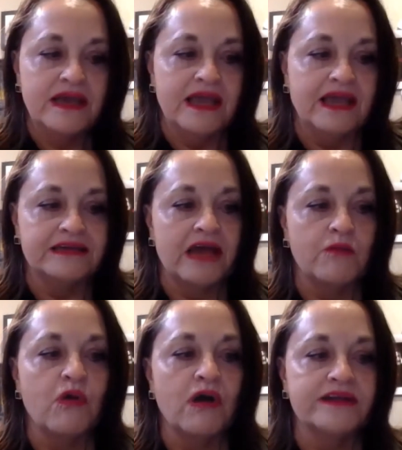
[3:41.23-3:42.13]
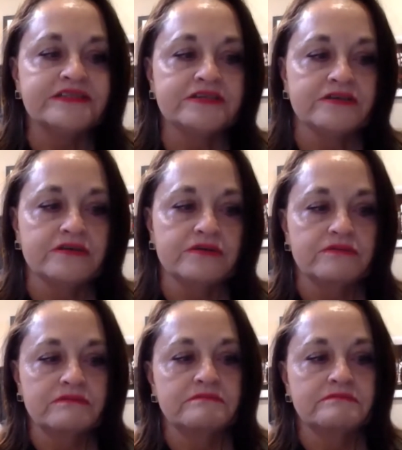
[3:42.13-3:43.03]
And I wanted
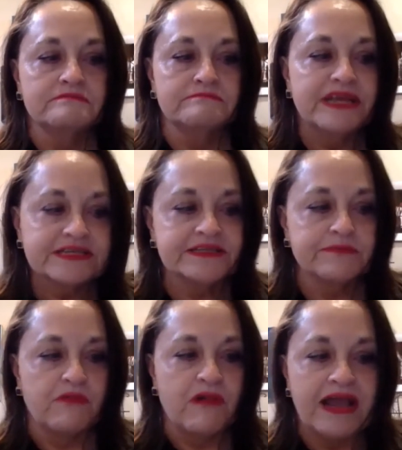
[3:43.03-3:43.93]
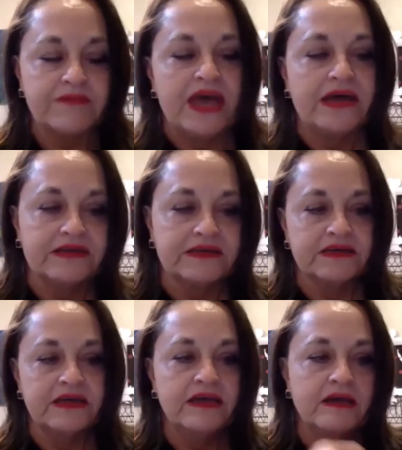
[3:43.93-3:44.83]
to mix the pragmatic
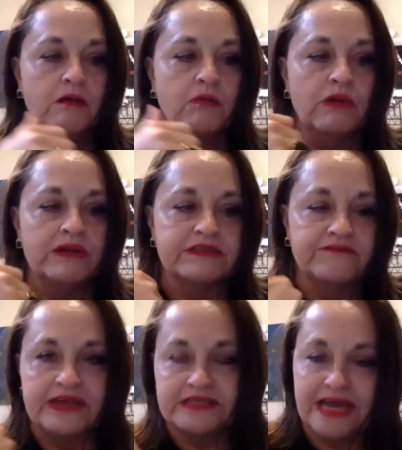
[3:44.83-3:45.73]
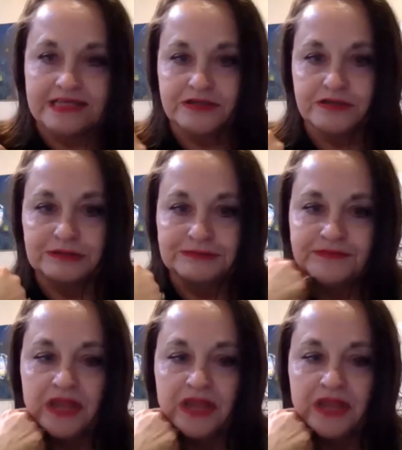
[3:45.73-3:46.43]
with the fantastical.